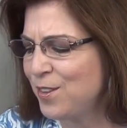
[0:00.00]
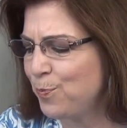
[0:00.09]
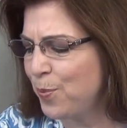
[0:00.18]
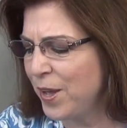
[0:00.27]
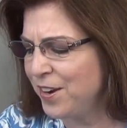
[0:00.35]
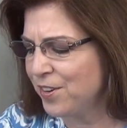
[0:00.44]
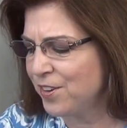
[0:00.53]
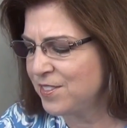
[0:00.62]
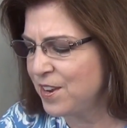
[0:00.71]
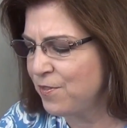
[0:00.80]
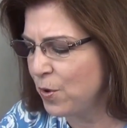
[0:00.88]
better.
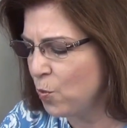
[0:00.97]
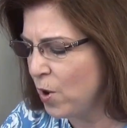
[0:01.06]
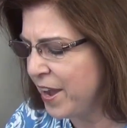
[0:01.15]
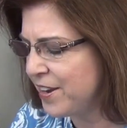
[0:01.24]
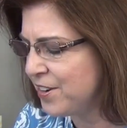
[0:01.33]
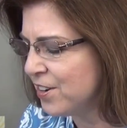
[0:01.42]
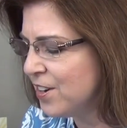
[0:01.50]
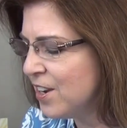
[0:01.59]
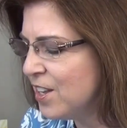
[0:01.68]
It's even wider.